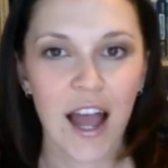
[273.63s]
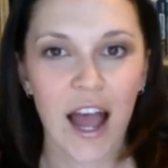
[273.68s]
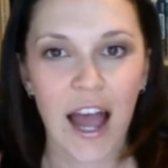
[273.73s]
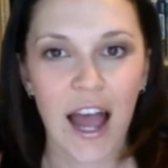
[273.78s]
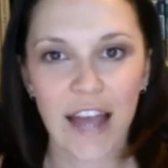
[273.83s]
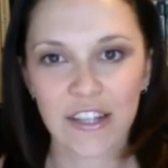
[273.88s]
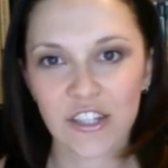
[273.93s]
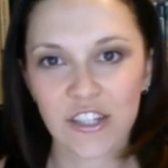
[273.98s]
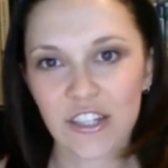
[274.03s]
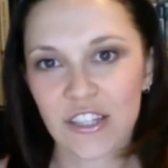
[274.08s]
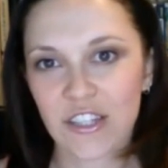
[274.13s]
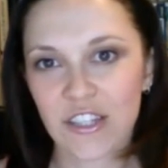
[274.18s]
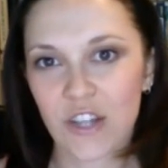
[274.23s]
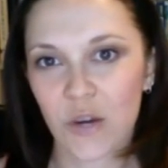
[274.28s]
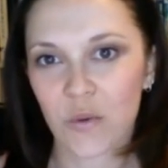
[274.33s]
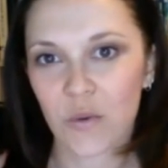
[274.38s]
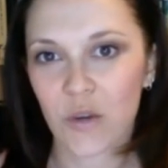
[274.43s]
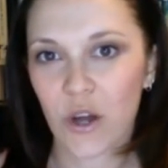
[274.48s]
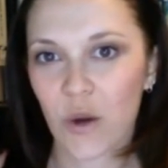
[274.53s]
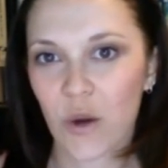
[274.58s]
I just
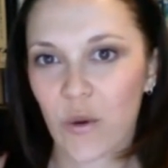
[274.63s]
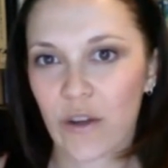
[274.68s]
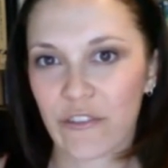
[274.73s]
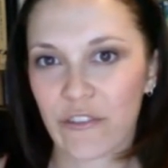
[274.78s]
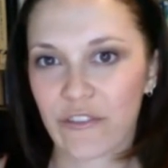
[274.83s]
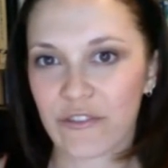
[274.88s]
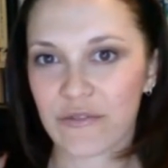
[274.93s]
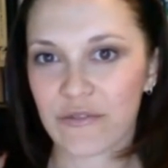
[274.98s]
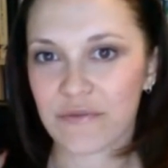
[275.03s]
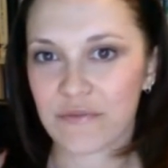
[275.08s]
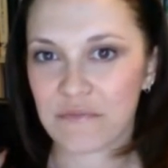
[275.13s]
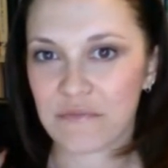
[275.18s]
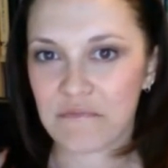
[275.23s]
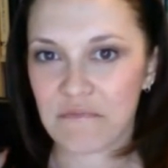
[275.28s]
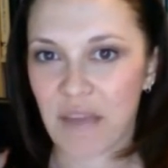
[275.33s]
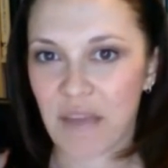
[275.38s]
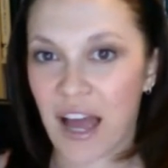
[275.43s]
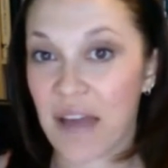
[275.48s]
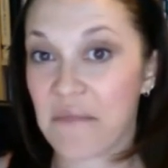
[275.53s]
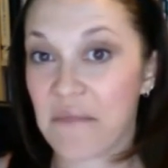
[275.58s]
don't know if
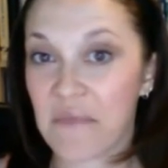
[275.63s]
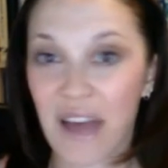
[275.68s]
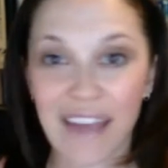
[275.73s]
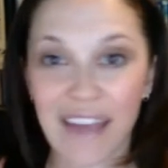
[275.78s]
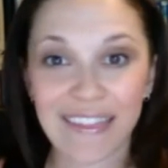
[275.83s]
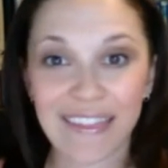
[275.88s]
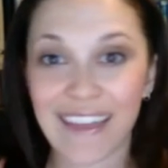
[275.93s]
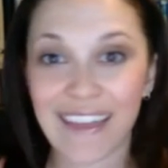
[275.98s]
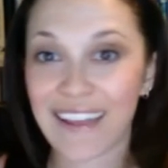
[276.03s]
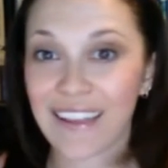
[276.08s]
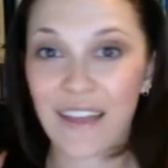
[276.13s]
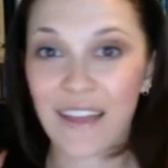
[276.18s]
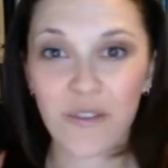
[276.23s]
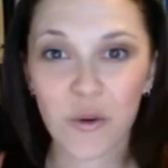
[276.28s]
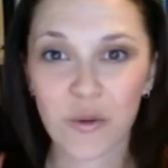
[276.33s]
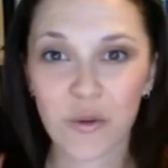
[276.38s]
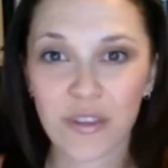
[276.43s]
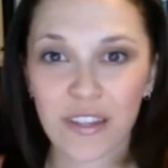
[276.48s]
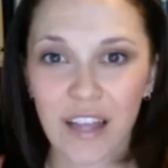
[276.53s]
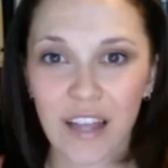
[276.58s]
I'm at that level
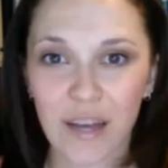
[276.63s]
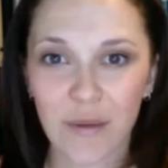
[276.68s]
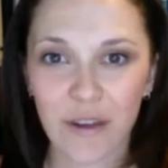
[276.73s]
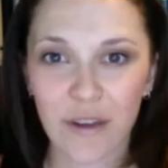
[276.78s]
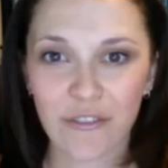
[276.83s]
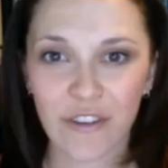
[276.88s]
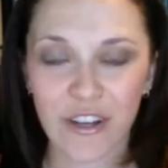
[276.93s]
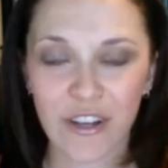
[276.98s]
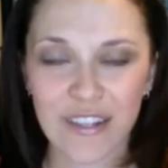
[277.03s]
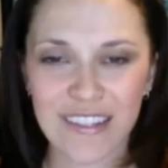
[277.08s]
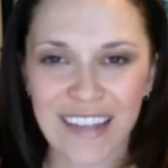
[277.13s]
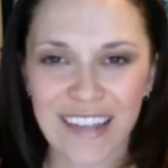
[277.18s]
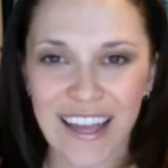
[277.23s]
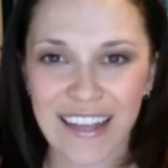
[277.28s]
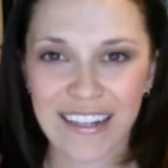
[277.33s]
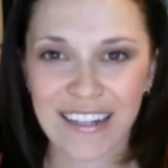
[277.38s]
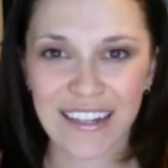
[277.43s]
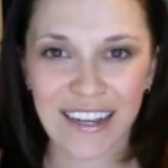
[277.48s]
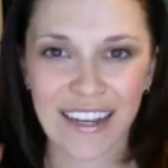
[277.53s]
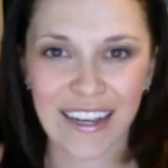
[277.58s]
with a lot of my friends.
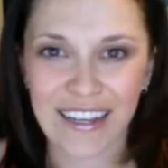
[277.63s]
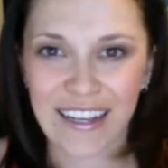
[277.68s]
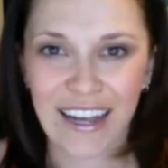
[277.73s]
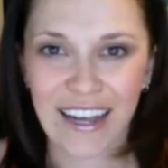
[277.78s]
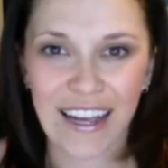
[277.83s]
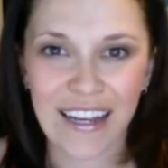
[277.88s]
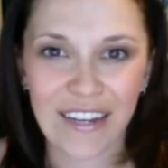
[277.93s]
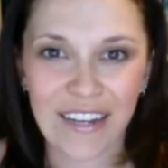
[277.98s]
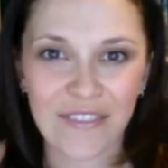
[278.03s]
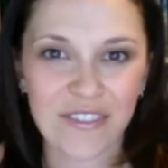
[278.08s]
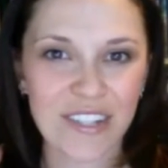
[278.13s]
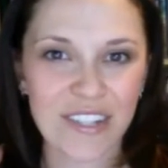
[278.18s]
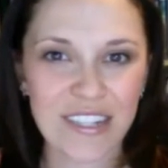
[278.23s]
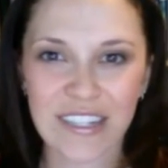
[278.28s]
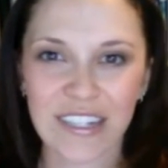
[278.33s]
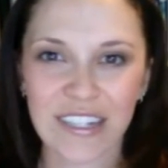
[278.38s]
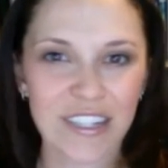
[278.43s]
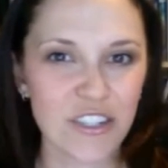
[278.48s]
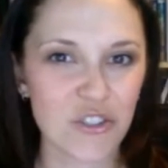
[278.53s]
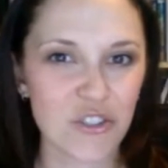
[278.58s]
It kind of doesn't
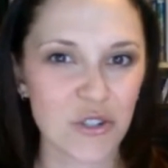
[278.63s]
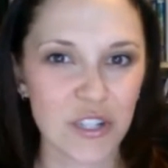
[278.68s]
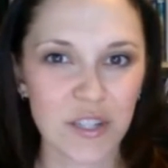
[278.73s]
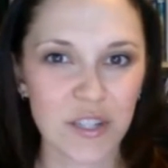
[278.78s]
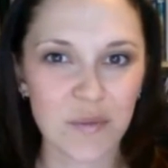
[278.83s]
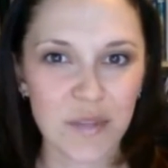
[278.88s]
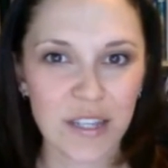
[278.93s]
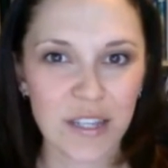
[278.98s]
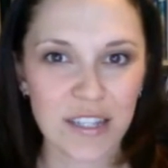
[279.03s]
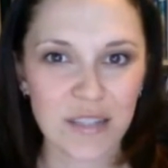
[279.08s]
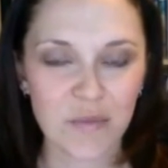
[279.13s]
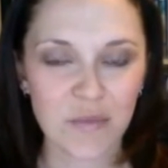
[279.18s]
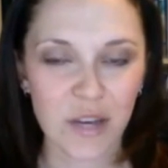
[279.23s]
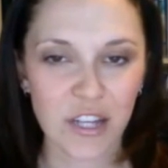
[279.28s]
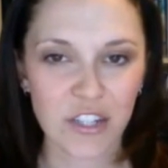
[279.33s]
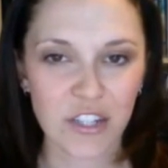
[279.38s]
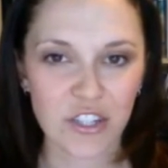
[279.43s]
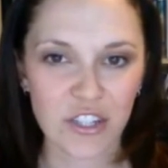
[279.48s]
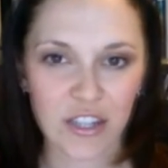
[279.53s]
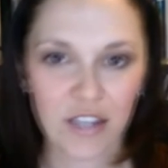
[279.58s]
intrigue me as
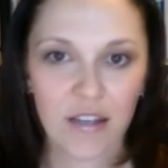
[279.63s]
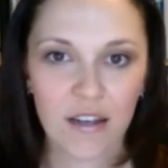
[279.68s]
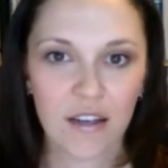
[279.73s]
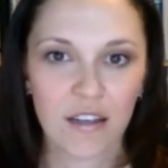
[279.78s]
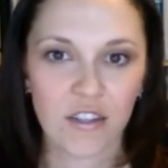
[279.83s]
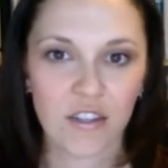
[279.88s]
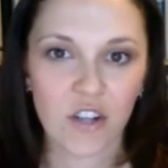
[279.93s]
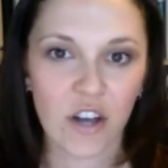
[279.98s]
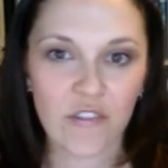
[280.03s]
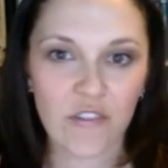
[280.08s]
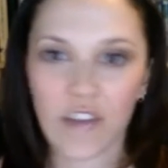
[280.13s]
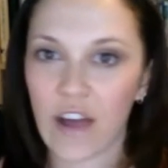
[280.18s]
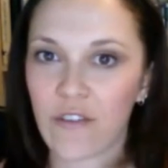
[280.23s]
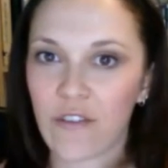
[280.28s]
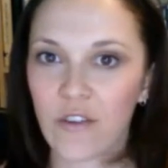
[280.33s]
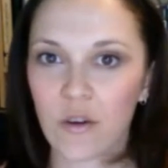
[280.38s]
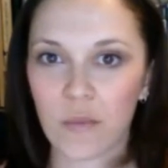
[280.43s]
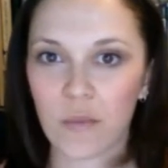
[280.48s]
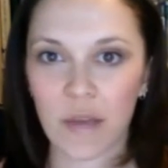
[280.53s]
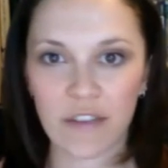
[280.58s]
much. You
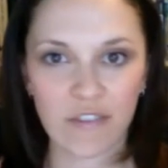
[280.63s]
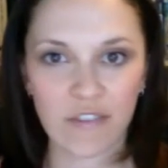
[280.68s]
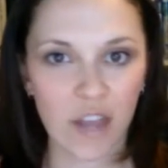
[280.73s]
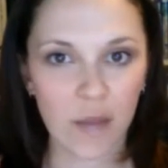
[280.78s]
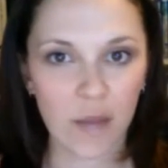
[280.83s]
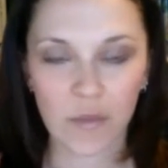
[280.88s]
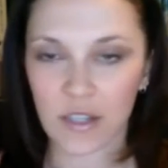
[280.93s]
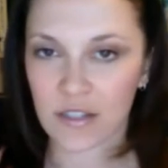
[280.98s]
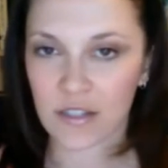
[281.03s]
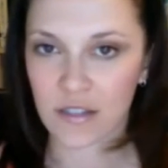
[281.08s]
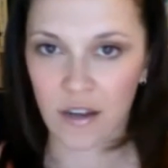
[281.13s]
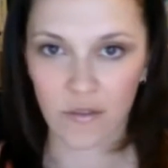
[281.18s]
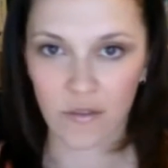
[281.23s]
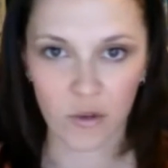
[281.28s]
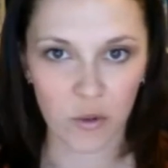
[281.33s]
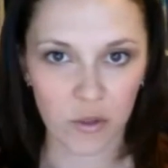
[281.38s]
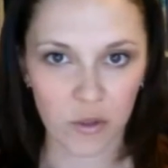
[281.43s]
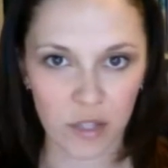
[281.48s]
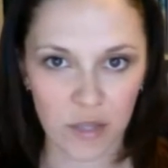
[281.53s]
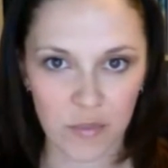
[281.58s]
know, my family's never
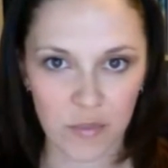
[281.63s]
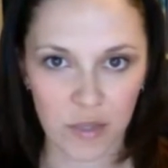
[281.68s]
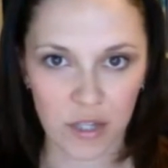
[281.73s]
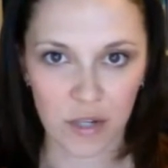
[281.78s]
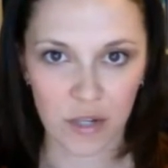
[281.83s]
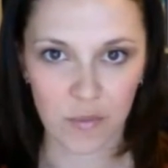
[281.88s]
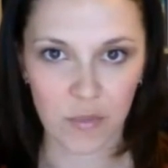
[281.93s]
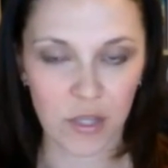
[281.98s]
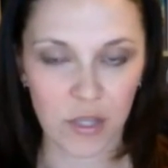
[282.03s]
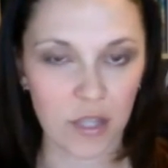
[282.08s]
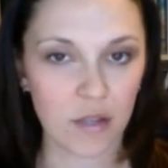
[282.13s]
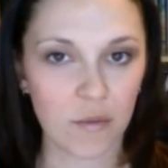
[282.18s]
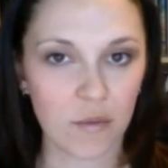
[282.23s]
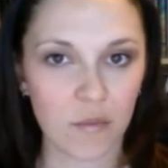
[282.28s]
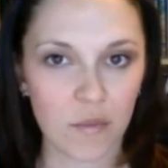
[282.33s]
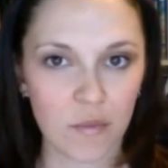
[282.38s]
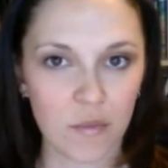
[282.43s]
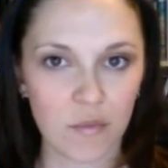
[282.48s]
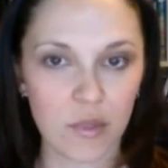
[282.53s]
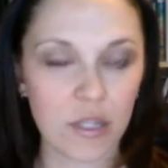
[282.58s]
really been a big
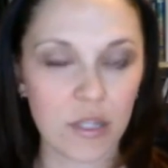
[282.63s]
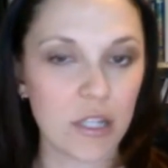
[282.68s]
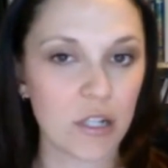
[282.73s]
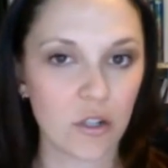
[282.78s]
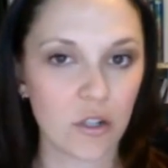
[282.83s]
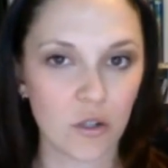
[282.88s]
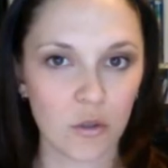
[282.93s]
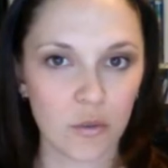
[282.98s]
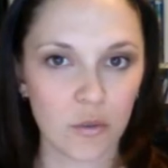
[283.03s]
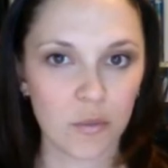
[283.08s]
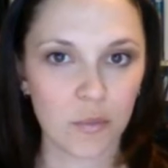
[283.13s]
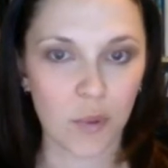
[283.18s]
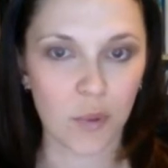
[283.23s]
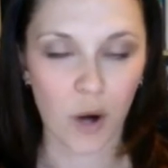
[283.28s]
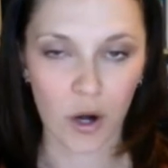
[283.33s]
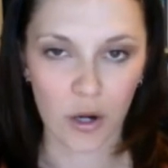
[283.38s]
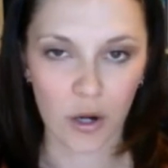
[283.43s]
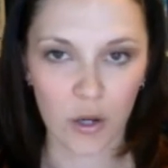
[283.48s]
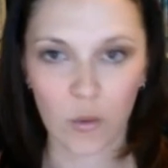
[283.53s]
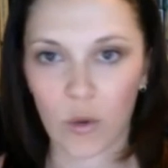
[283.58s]
political
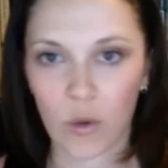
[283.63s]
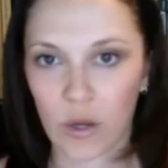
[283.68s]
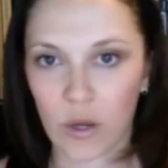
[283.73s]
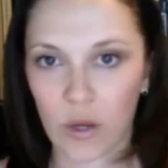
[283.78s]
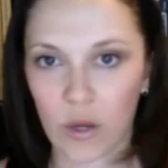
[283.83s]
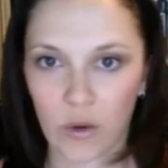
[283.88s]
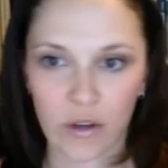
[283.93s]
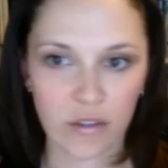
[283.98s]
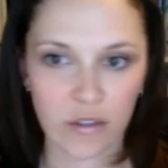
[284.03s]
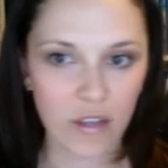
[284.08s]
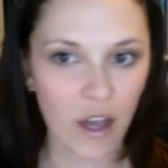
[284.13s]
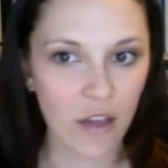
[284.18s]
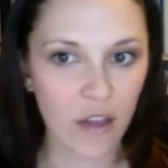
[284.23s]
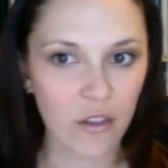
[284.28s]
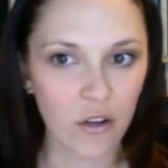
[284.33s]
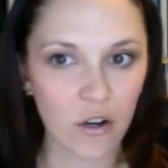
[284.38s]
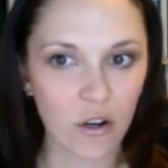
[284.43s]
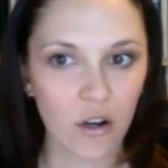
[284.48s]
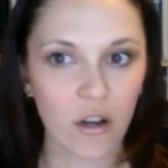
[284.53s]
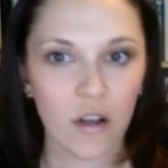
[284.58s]
party one way or the
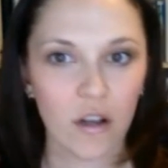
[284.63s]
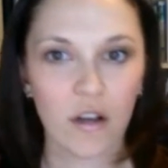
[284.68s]
other.